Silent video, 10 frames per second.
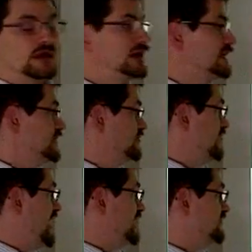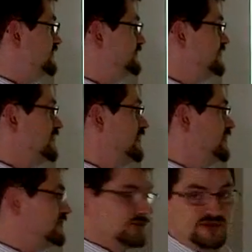In either case,
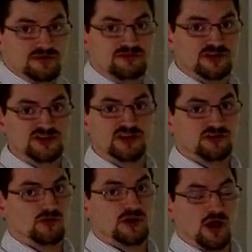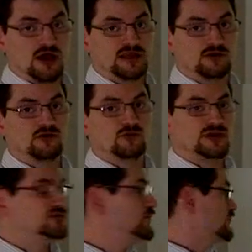something fishy is going on here that
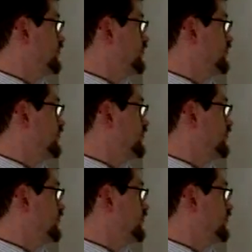we don't